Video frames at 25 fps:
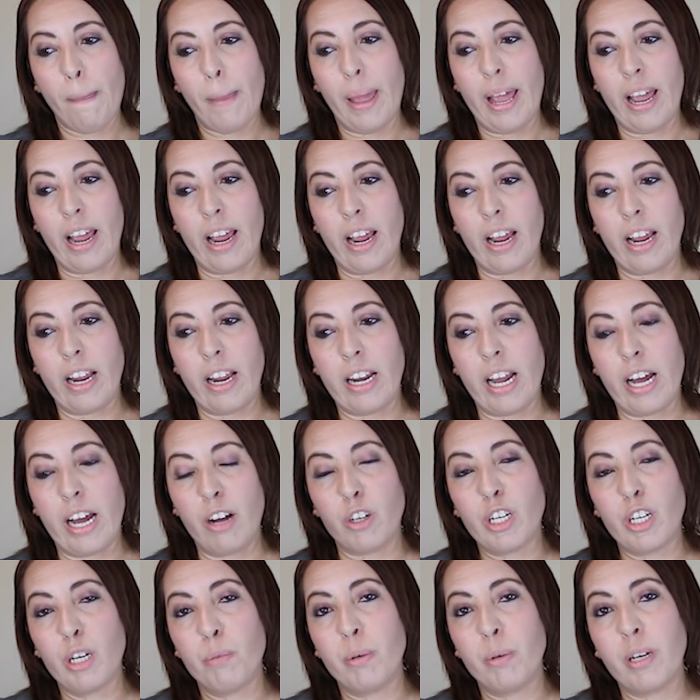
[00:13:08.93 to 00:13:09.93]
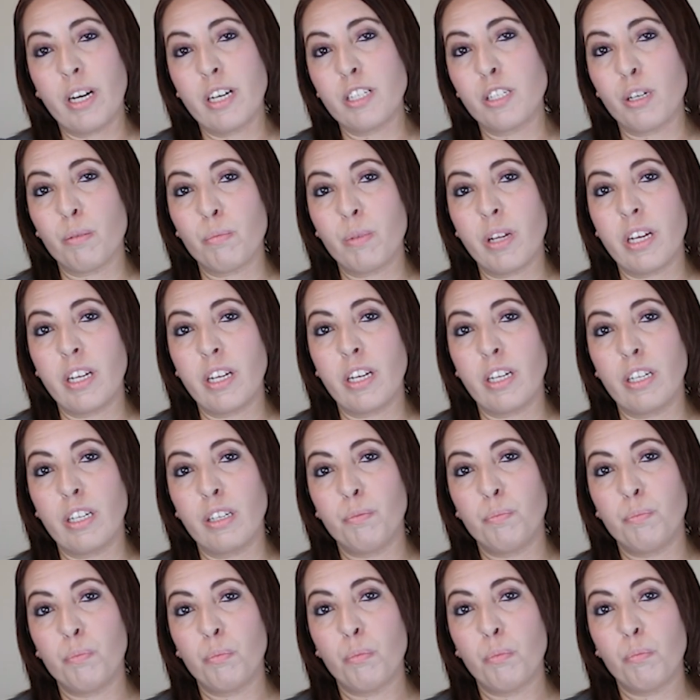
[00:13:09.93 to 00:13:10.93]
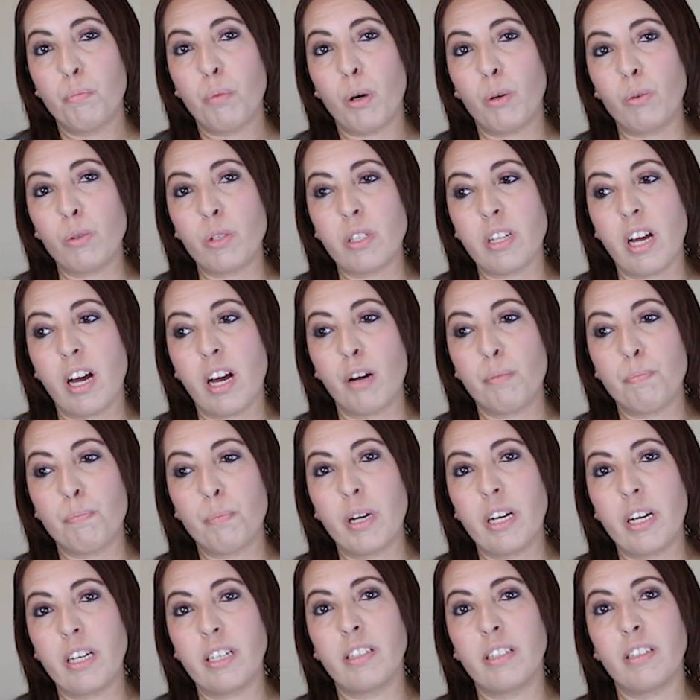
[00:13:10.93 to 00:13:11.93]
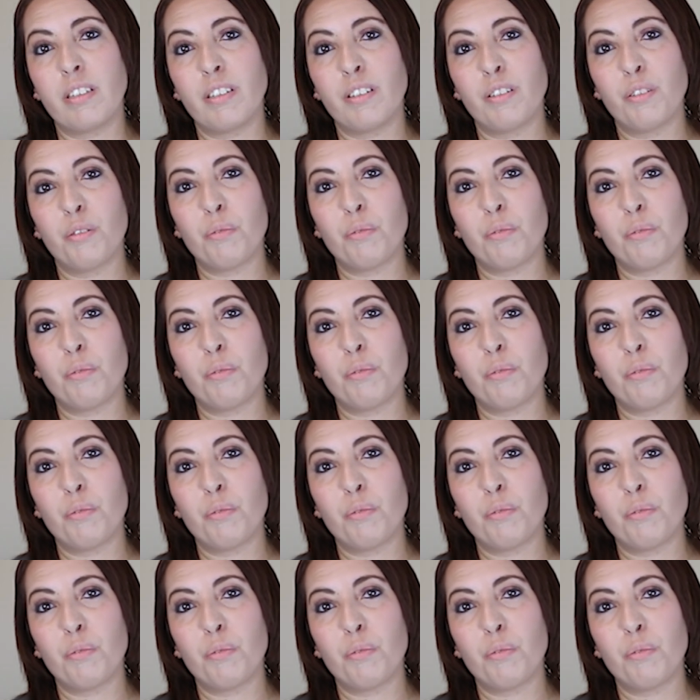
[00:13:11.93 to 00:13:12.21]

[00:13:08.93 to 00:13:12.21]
and I'll keep you guys updated post-op and